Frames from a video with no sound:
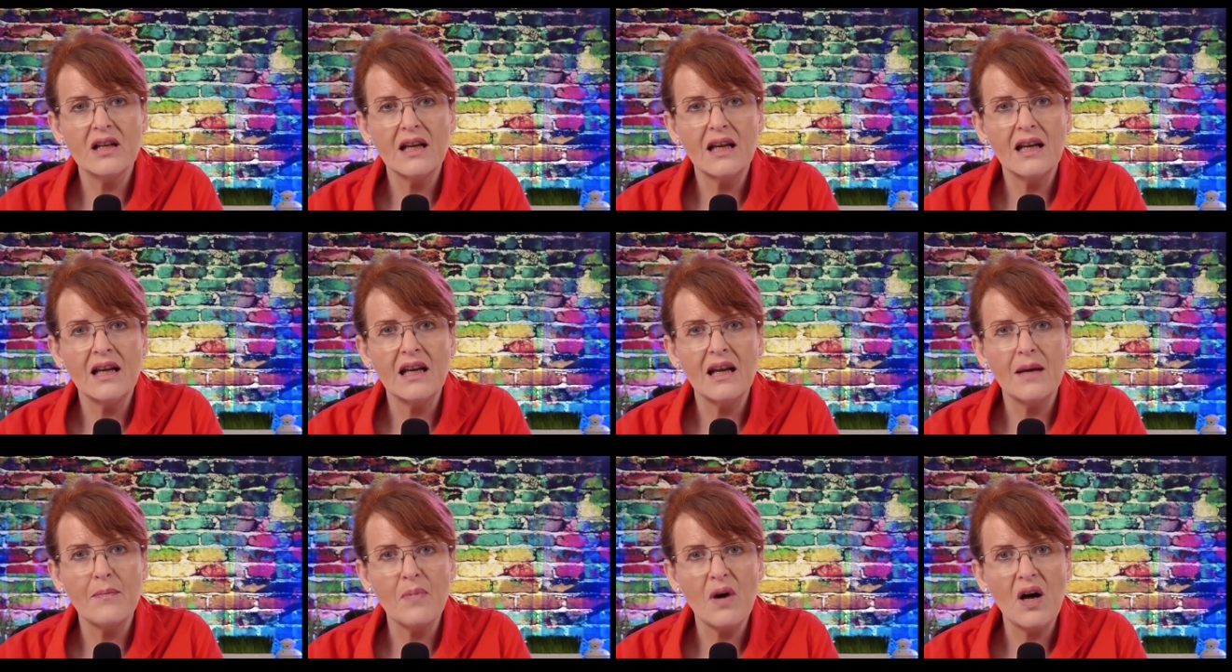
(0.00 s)

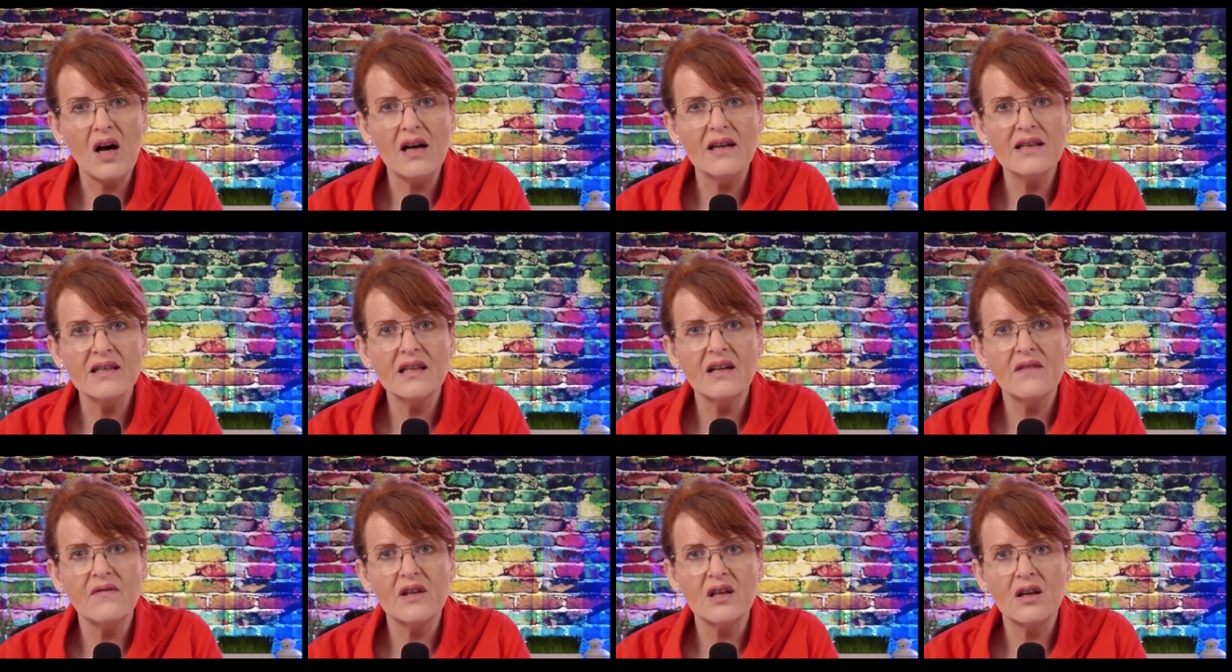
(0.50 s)
in a
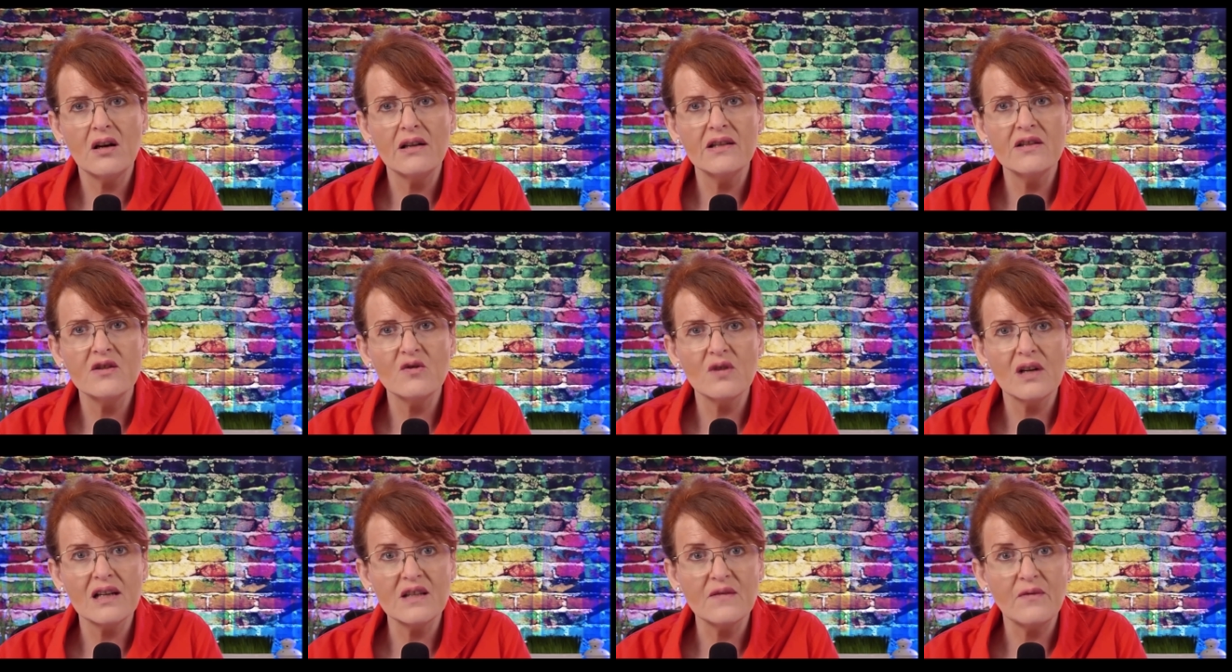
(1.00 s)
positive and
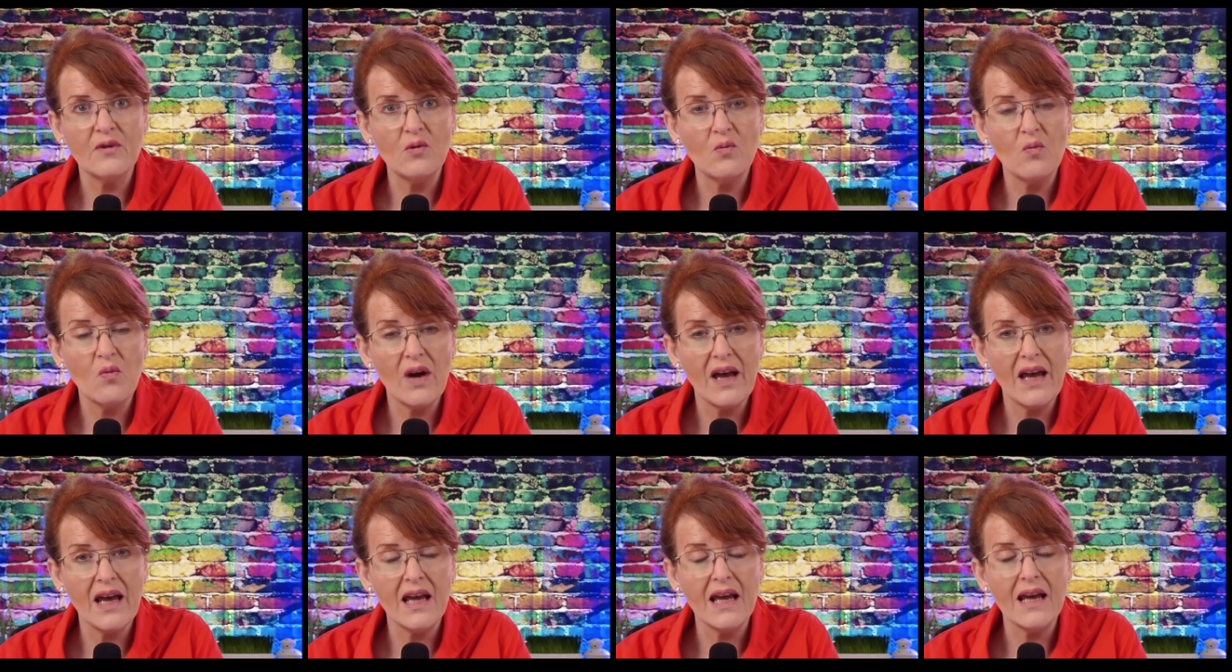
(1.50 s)
non-stressful
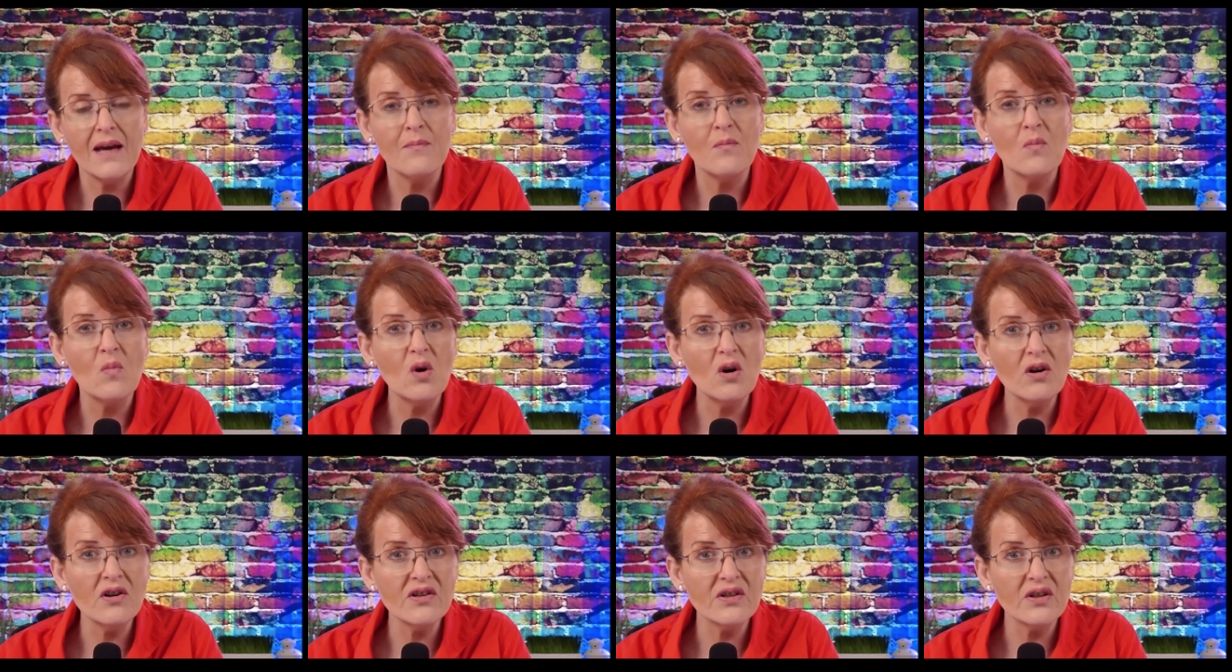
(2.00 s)
way, and
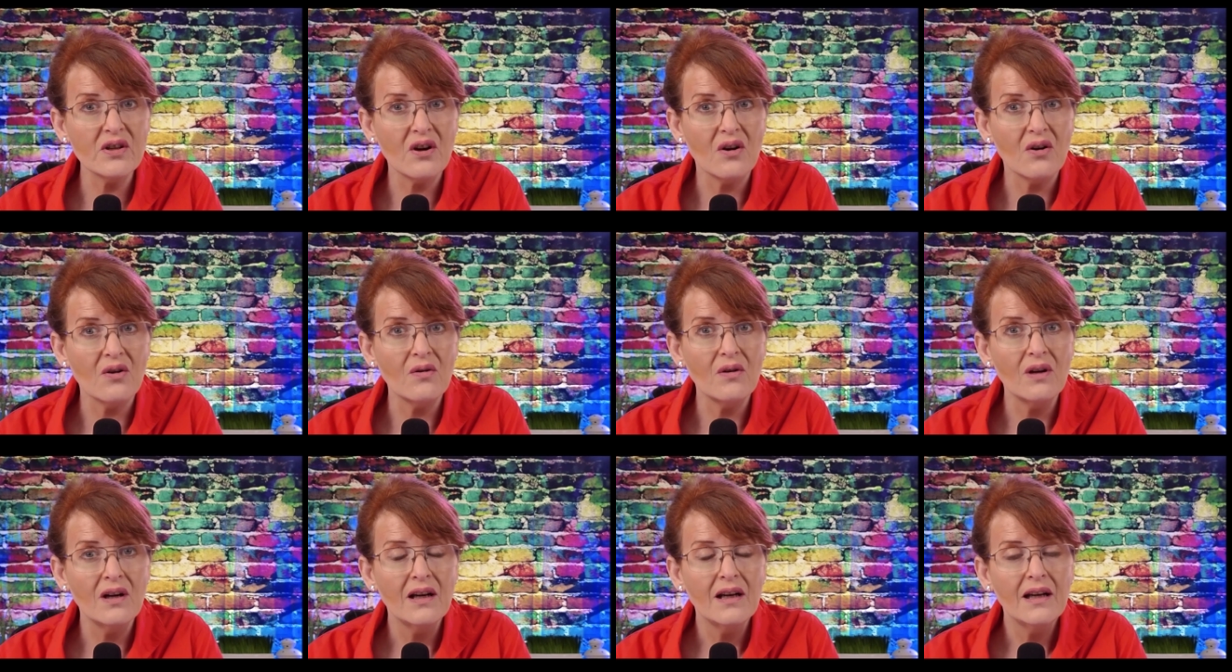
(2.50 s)
more so